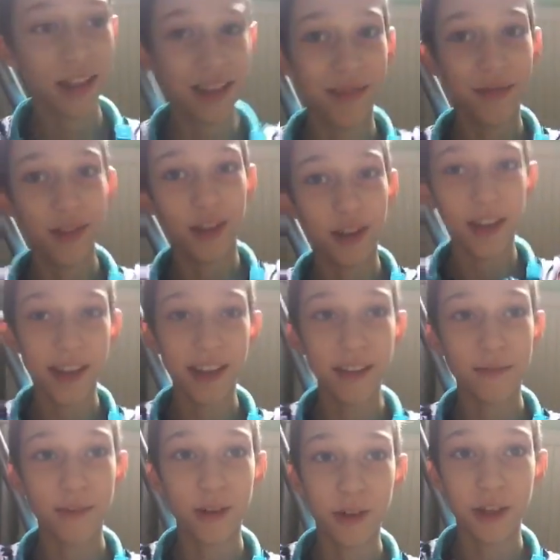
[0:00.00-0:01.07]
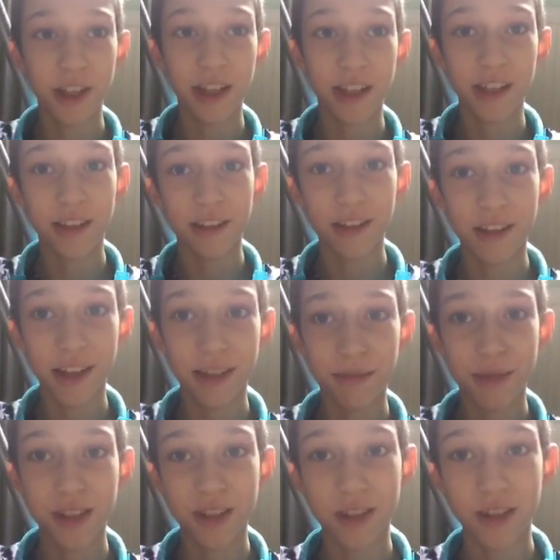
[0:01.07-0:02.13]
I'm vlogging and vlogging at the
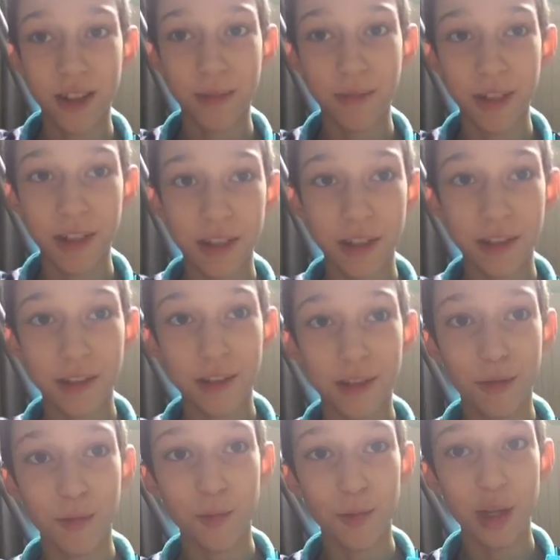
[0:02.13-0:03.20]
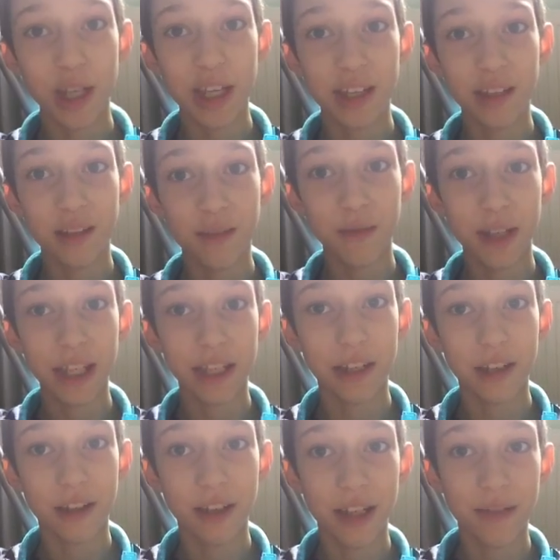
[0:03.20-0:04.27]
same time. This is the weirdest thing
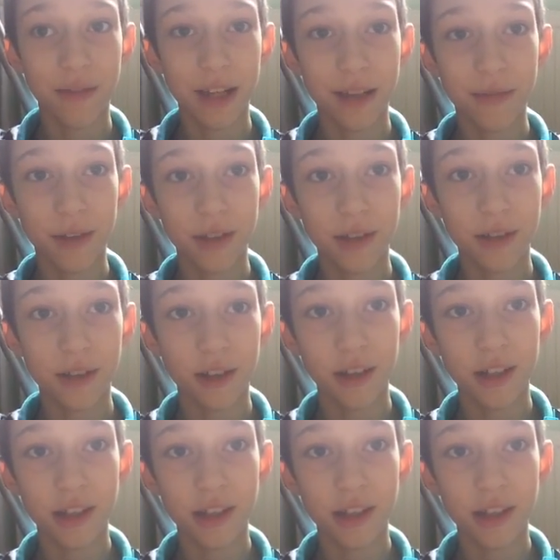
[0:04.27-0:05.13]
I have ever decided